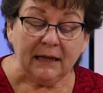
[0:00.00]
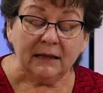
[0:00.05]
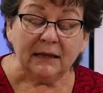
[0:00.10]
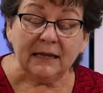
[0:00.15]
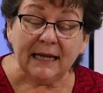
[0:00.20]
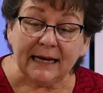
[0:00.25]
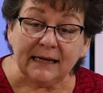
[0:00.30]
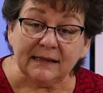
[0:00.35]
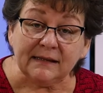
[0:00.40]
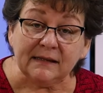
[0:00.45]

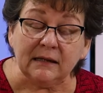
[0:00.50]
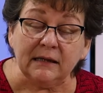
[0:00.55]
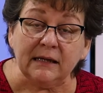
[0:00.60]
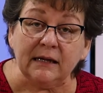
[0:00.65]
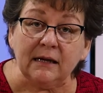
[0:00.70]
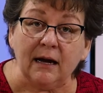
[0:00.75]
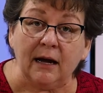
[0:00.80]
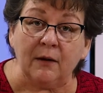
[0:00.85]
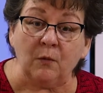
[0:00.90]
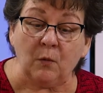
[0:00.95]

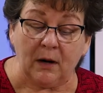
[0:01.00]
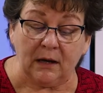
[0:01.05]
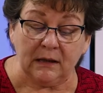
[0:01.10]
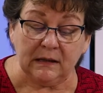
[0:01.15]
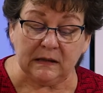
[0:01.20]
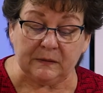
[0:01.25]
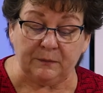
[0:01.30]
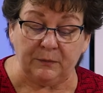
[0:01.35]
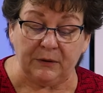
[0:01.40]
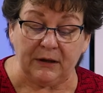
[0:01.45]
Lastly, I want to
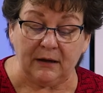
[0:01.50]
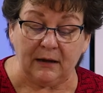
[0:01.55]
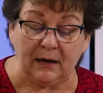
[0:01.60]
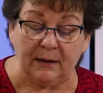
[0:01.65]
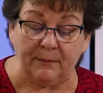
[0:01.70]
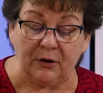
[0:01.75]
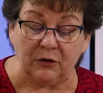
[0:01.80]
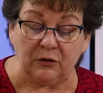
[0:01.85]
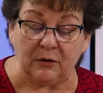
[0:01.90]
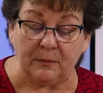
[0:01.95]
speak
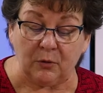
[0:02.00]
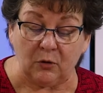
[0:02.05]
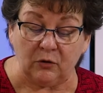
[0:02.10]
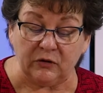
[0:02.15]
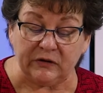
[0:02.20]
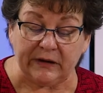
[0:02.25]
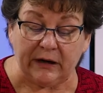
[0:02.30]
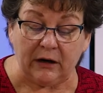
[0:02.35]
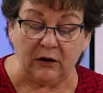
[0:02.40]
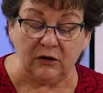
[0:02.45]
about the
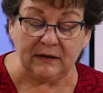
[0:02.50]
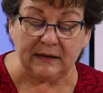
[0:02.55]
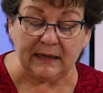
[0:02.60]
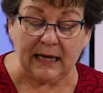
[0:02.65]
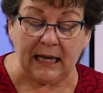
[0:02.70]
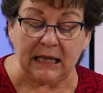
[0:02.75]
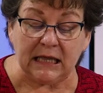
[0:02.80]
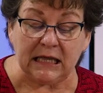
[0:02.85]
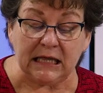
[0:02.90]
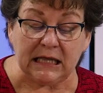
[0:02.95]
postcards
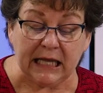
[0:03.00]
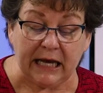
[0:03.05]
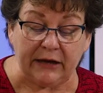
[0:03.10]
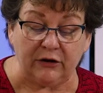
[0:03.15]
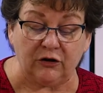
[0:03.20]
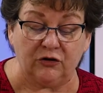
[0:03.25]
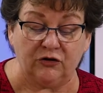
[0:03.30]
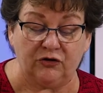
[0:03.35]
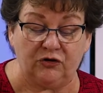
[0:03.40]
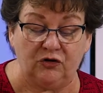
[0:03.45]
and
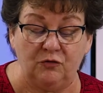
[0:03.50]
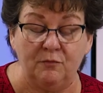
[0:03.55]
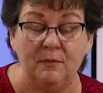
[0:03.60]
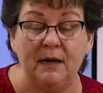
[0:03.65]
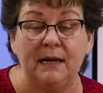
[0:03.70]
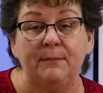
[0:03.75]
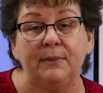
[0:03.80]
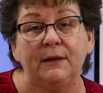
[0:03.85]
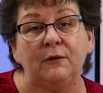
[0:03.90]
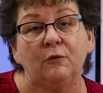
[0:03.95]
letters you
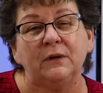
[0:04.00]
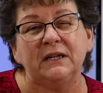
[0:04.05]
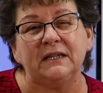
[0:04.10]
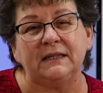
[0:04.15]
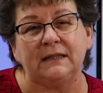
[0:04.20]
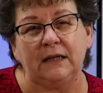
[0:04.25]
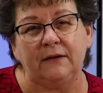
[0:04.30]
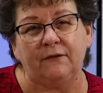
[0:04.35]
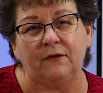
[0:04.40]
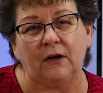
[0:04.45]
may be
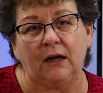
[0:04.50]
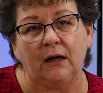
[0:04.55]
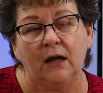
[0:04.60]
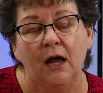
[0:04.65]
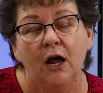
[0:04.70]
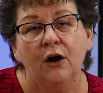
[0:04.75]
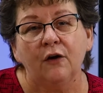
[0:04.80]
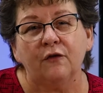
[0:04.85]
receiving